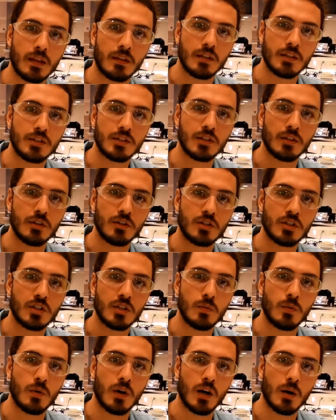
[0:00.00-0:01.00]
This
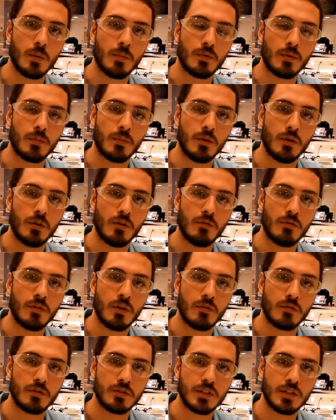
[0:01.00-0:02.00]
solution will help remove
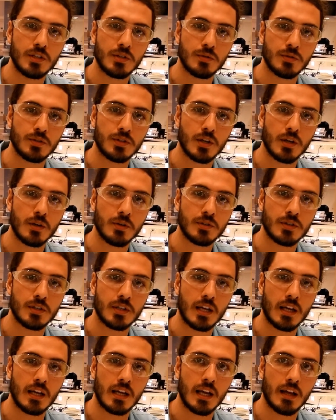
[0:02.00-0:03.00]
residual salts
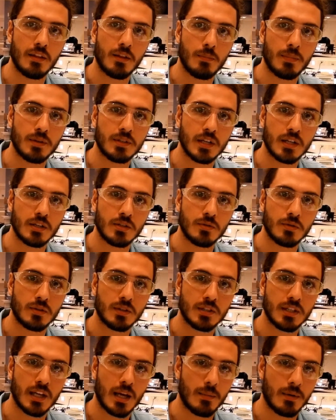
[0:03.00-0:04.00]
and any other potential
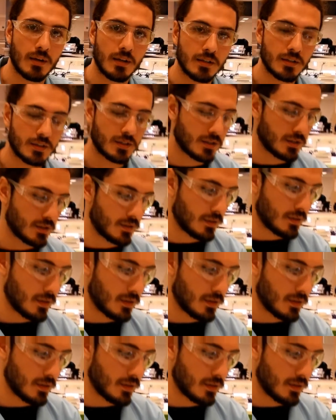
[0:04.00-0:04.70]
contaminants.